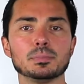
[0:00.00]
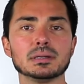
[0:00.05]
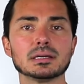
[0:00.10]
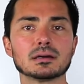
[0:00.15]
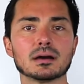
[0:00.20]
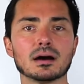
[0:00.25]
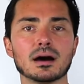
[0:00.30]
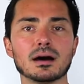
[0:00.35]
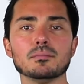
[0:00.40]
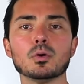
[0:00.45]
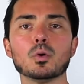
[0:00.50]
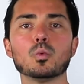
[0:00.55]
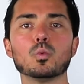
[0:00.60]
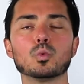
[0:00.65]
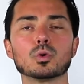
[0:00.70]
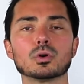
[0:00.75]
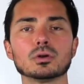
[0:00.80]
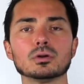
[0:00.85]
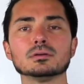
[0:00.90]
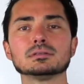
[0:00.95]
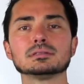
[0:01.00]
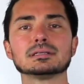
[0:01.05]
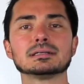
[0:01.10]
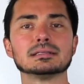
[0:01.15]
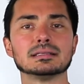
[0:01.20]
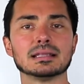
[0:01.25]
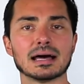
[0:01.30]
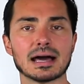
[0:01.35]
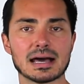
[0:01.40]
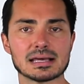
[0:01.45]
Become
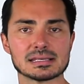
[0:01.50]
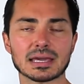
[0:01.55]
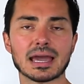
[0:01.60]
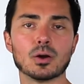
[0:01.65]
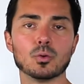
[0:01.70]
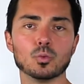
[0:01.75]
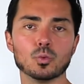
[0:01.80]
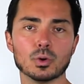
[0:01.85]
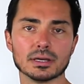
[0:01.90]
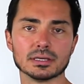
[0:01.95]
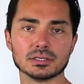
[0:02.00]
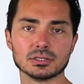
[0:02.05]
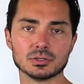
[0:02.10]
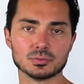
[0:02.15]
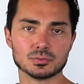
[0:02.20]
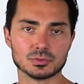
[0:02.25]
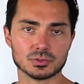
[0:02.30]
world-class at what you